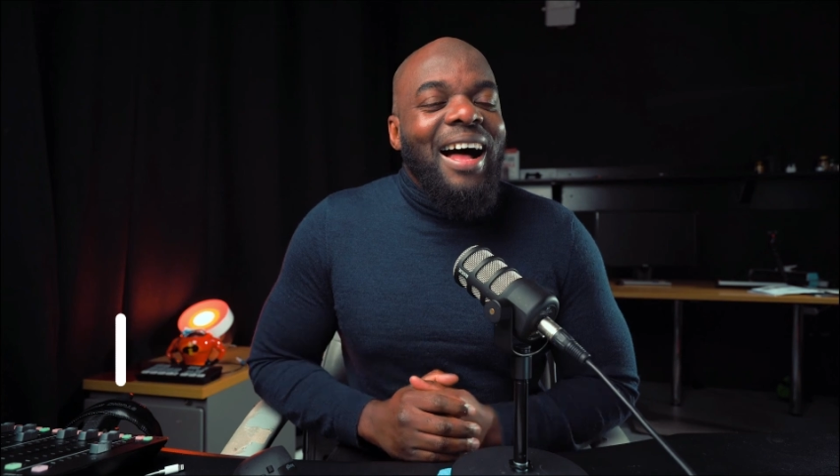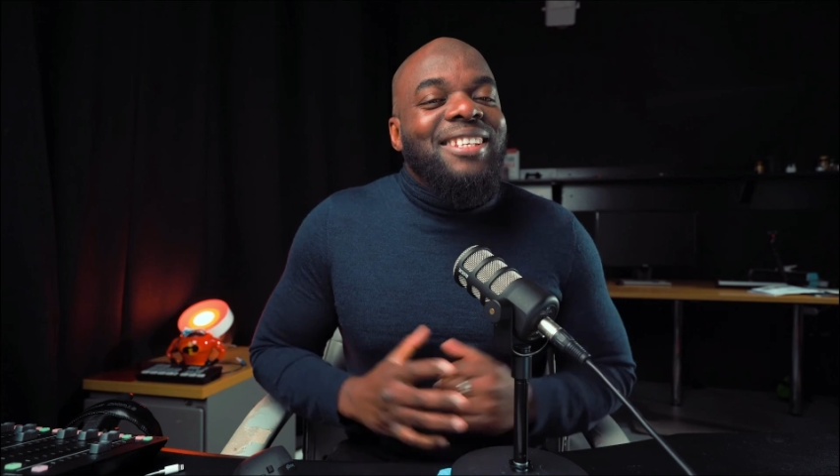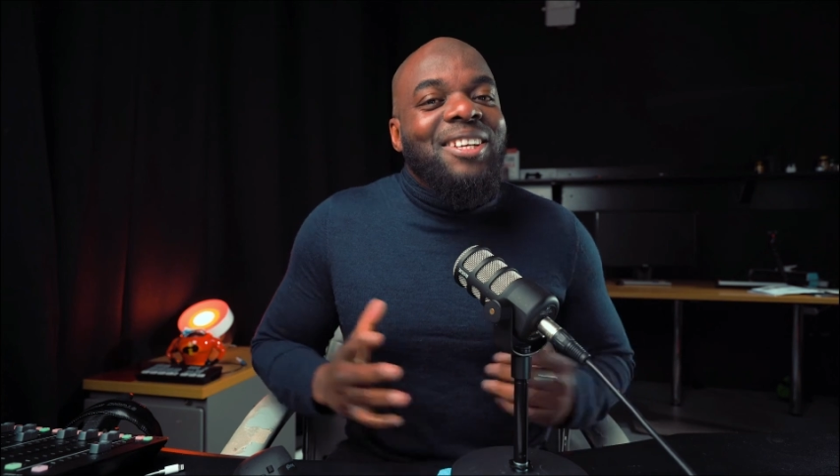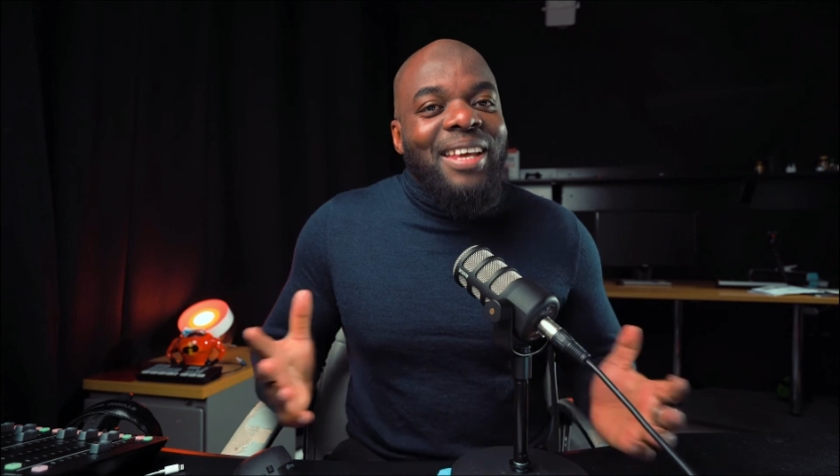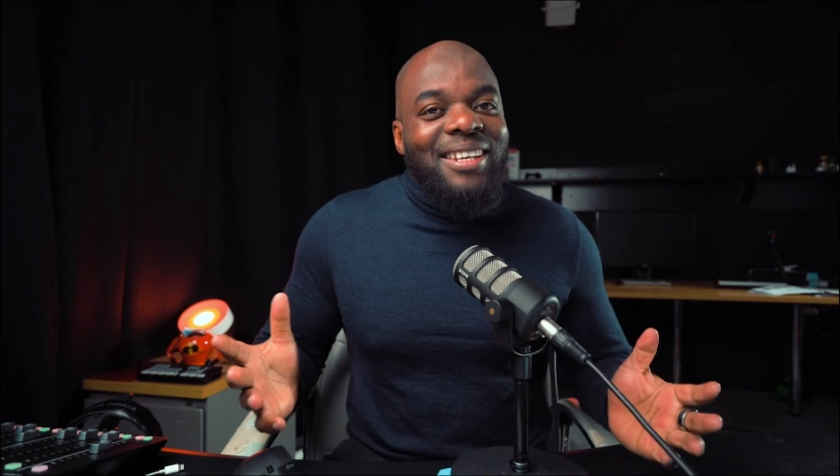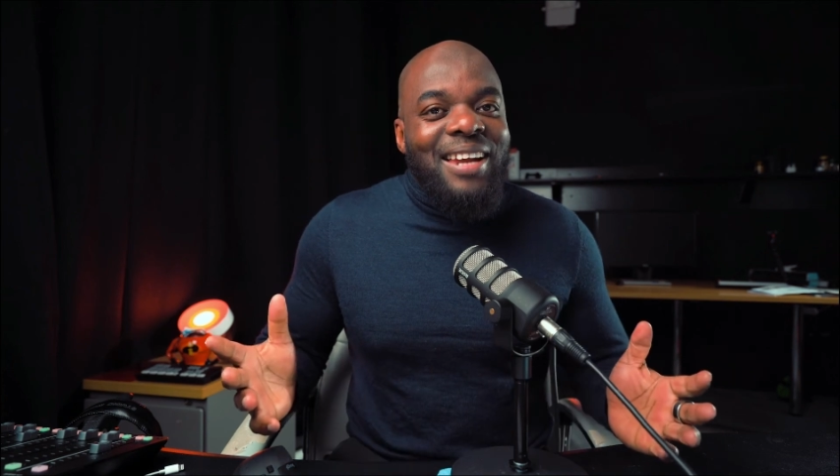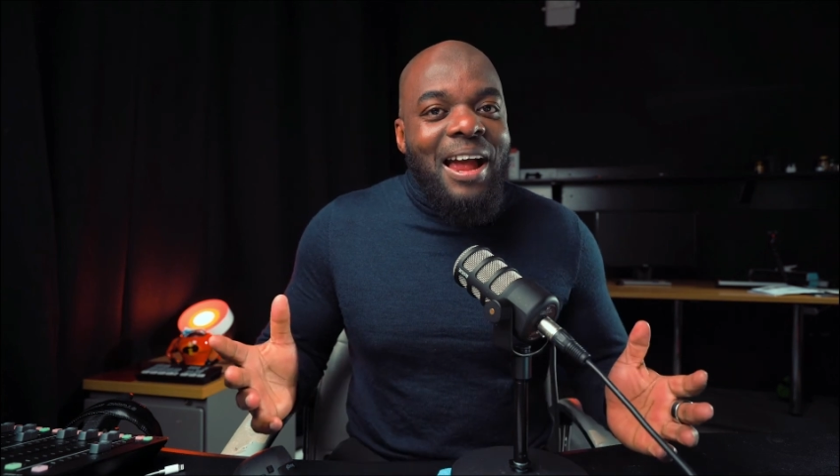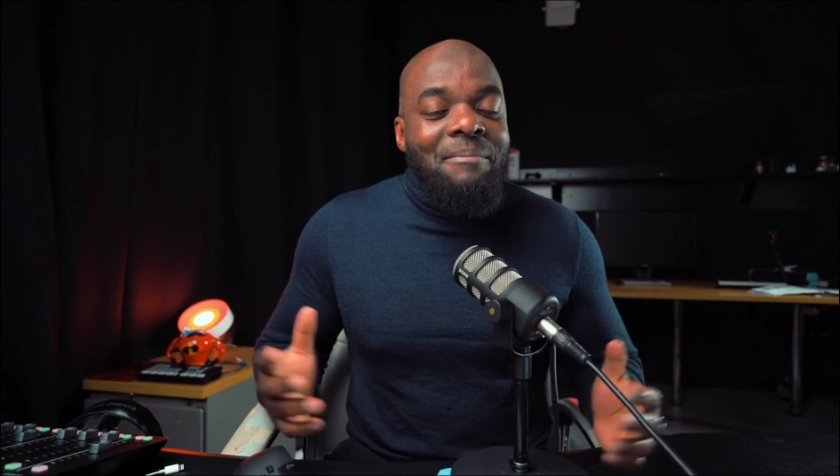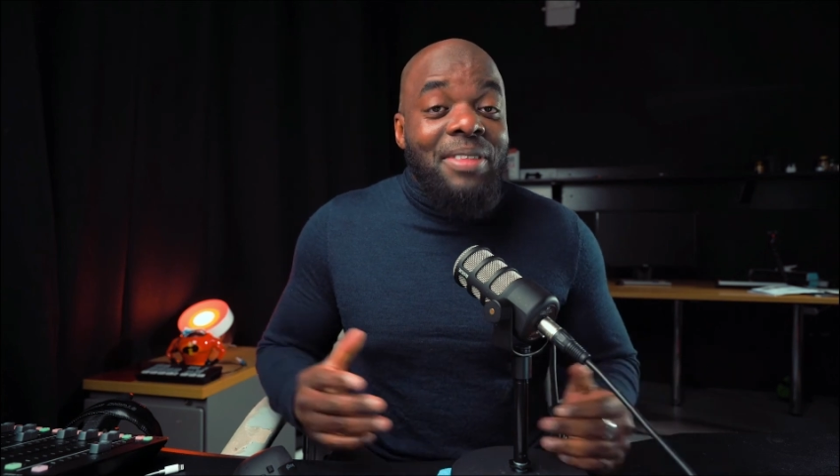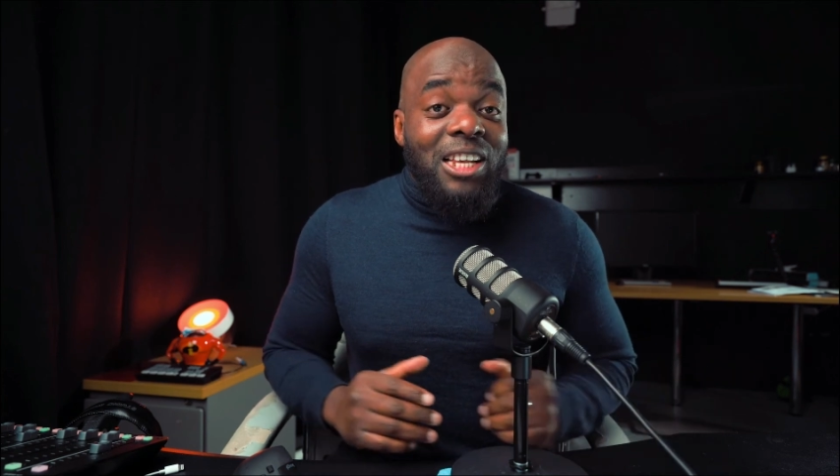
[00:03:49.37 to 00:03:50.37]
Until next
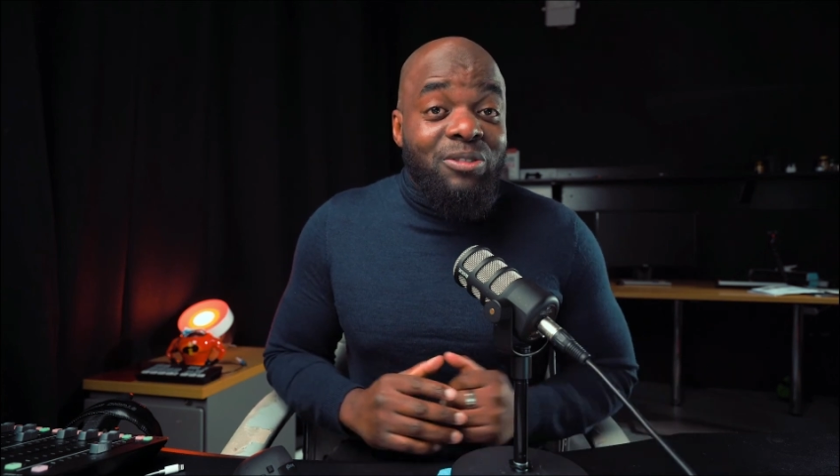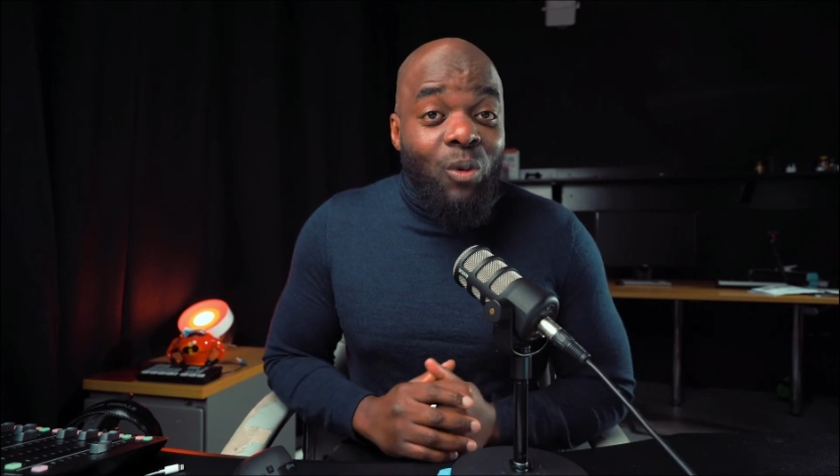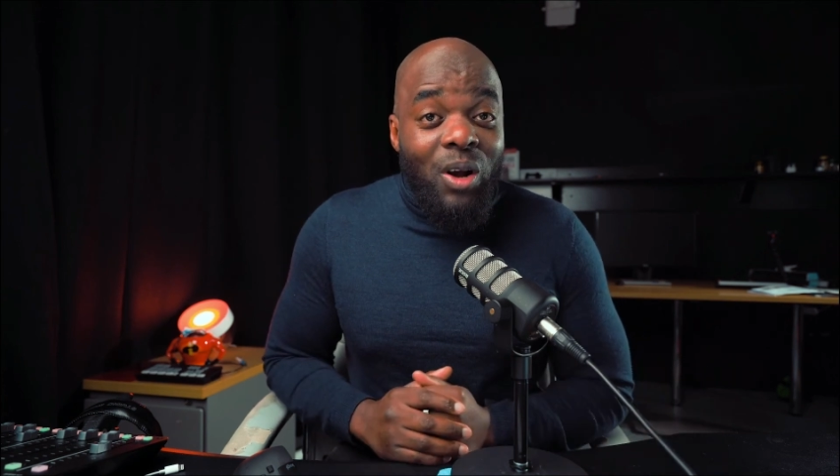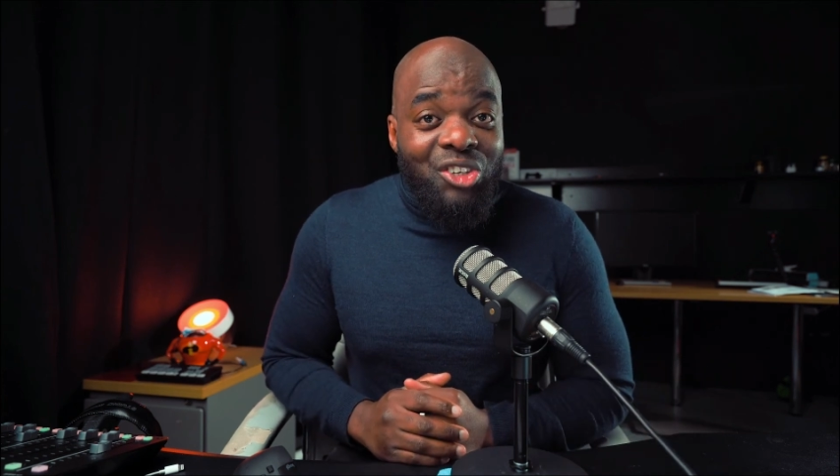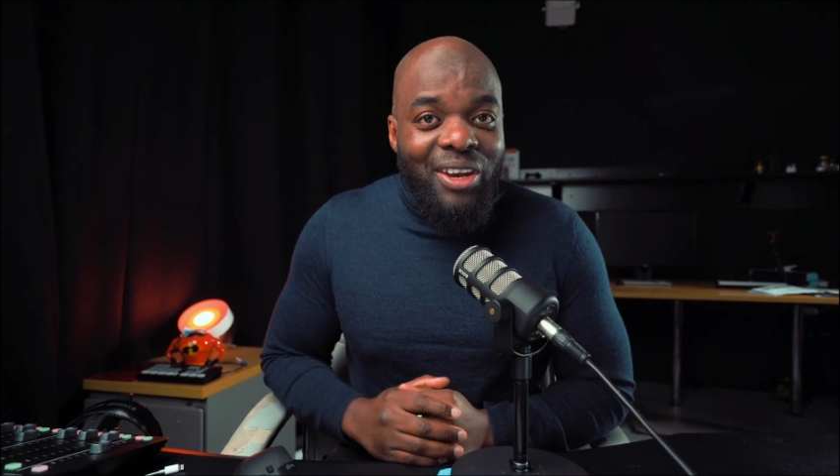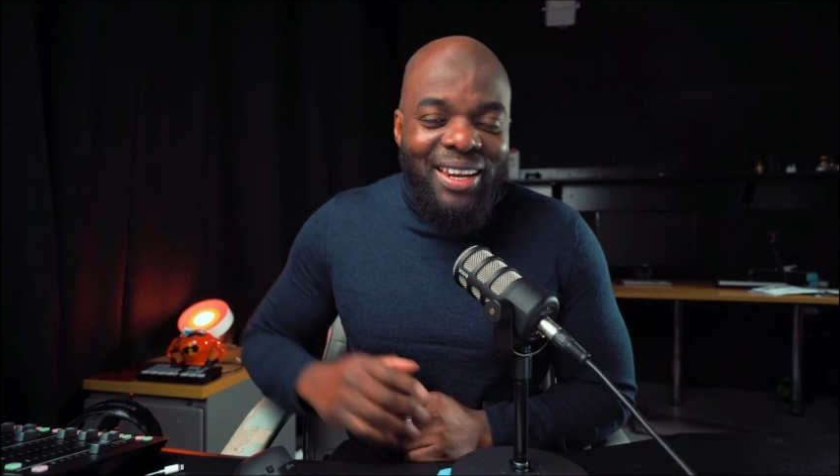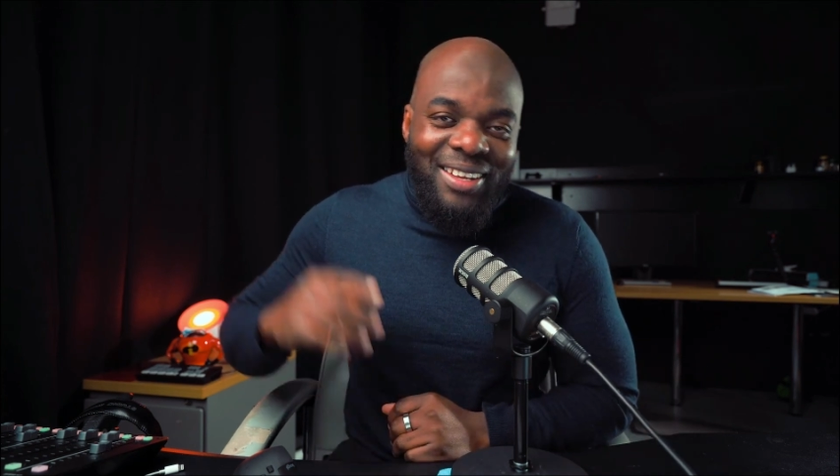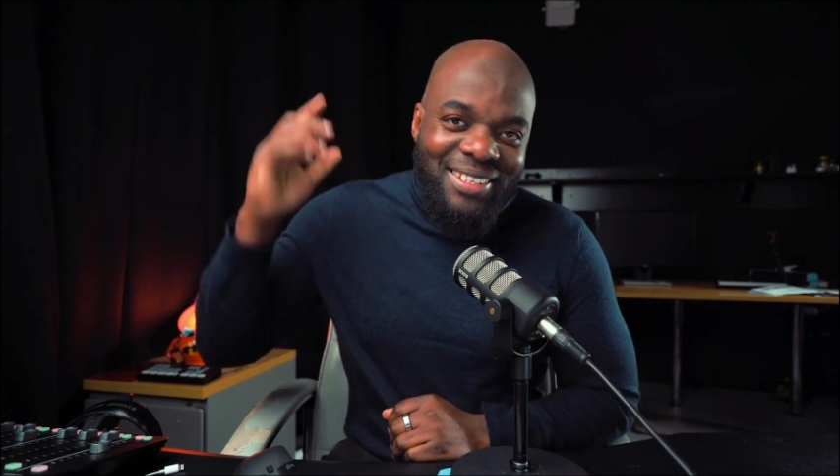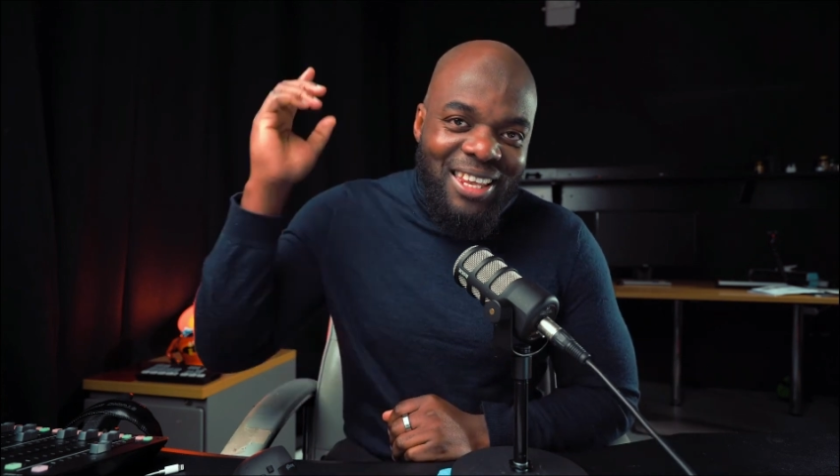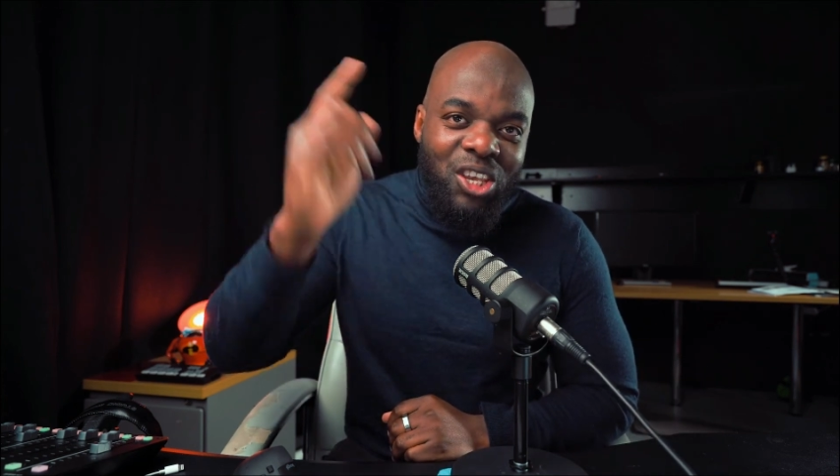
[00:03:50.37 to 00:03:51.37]
time, thanks for watching and
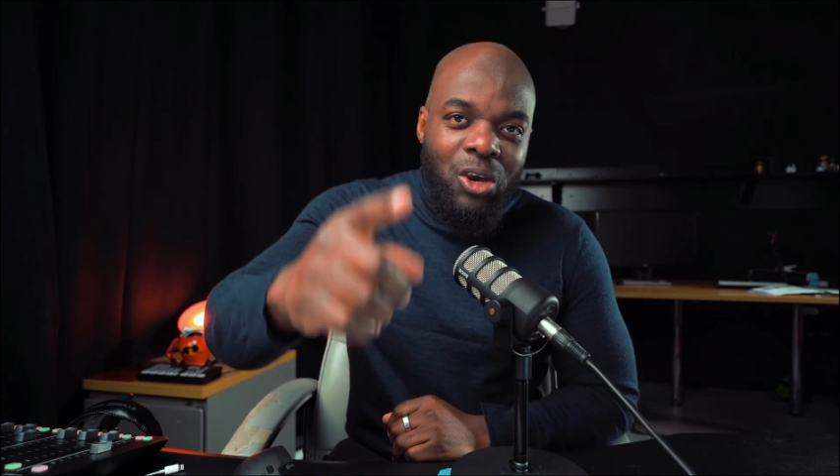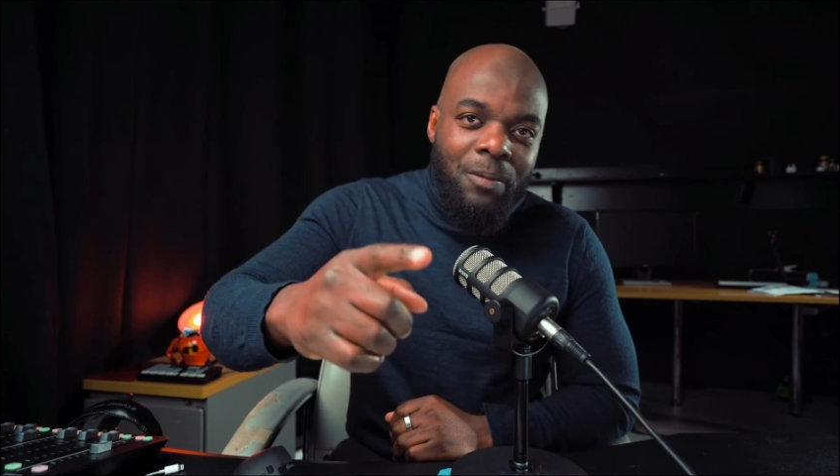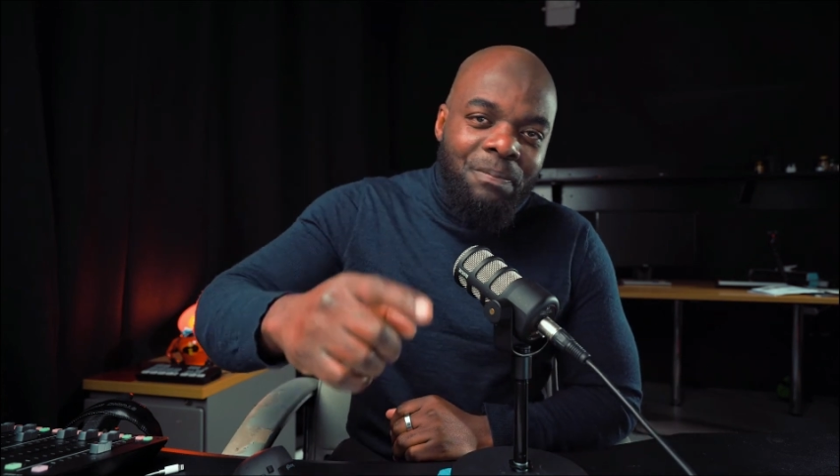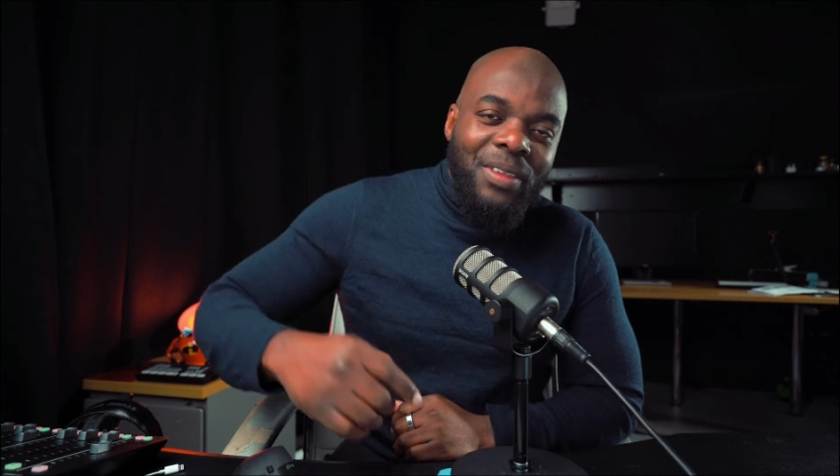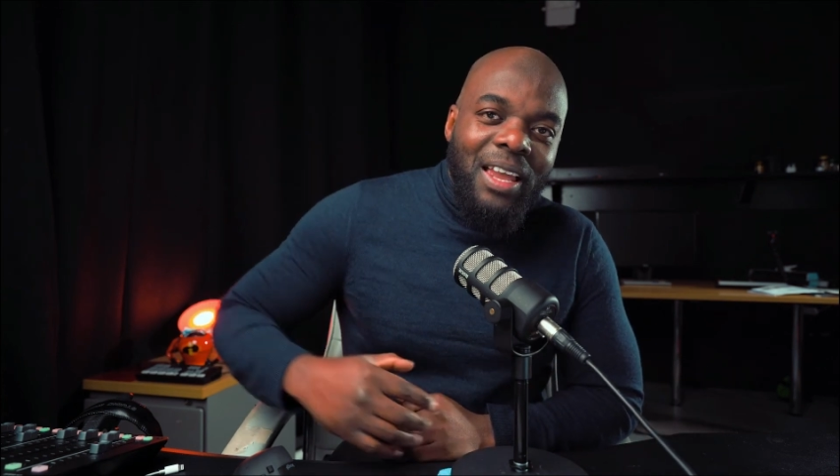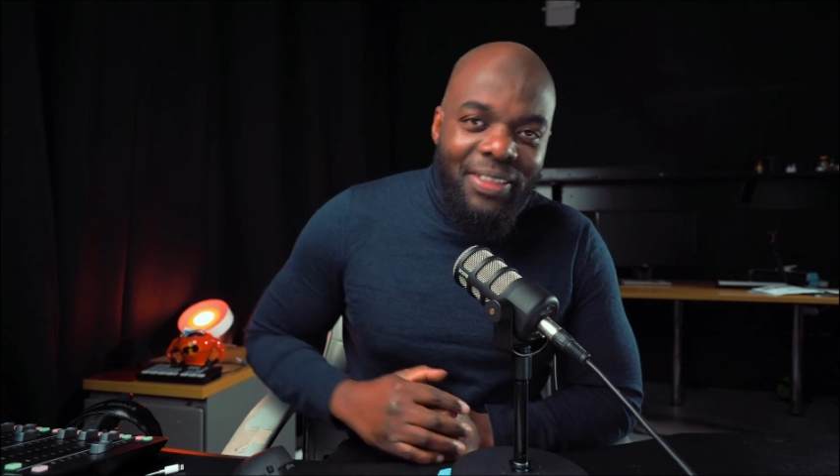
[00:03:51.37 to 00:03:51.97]
I'll see you